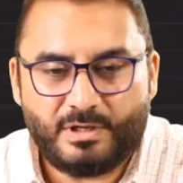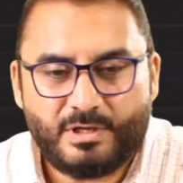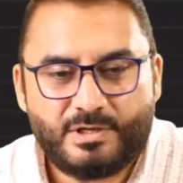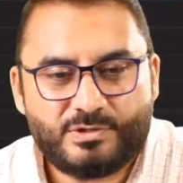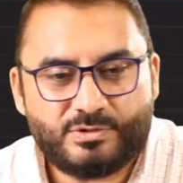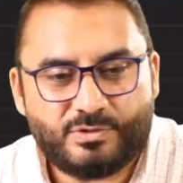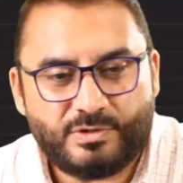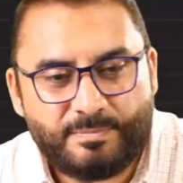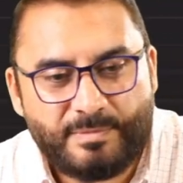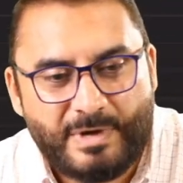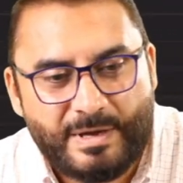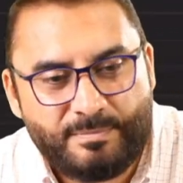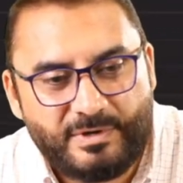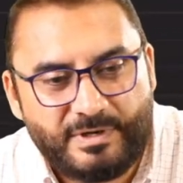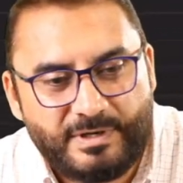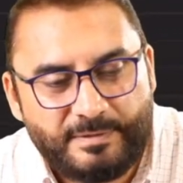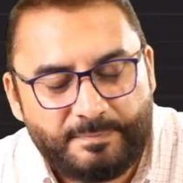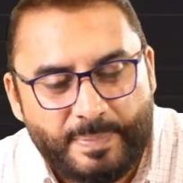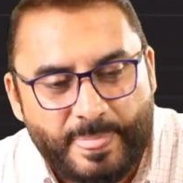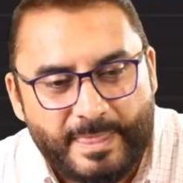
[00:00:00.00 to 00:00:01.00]
So
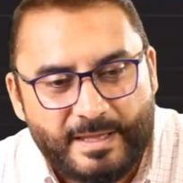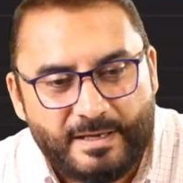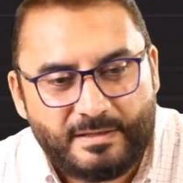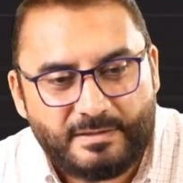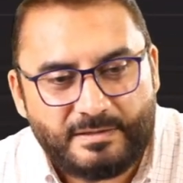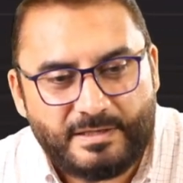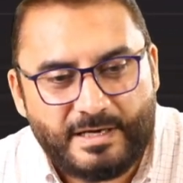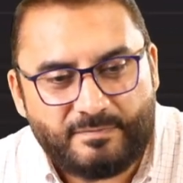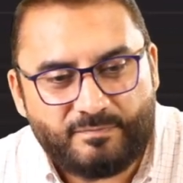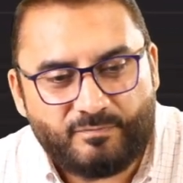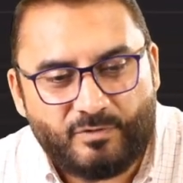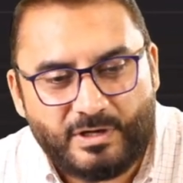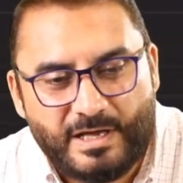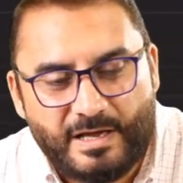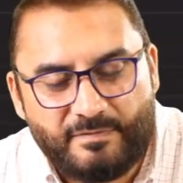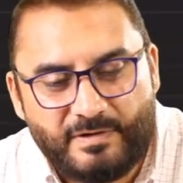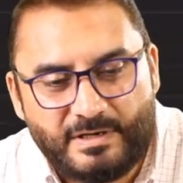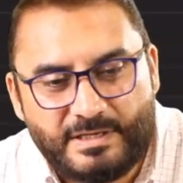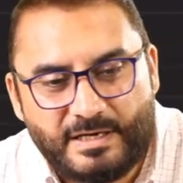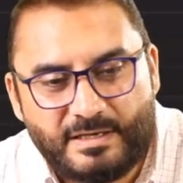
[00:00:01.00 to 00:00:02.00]
remember that
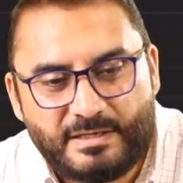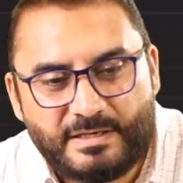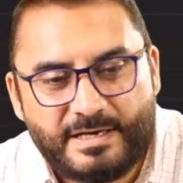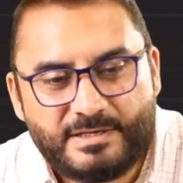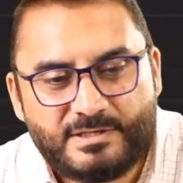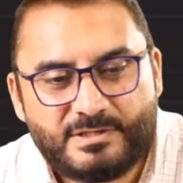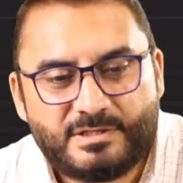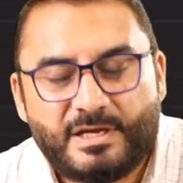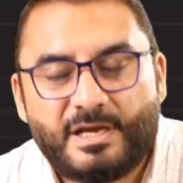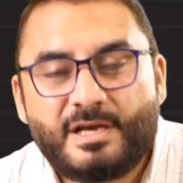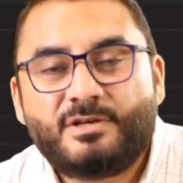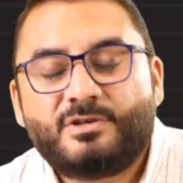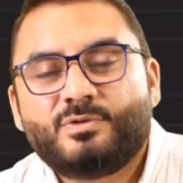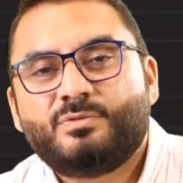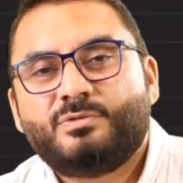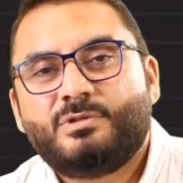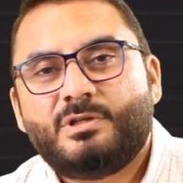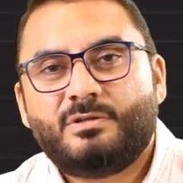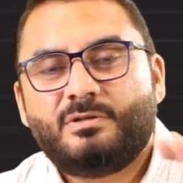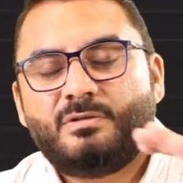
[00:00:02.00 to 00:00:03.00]
whatever that gets into
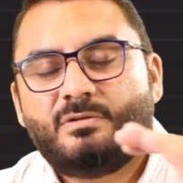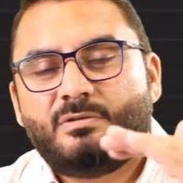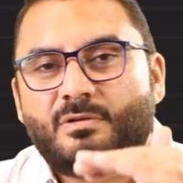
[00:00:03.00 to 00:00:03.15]
the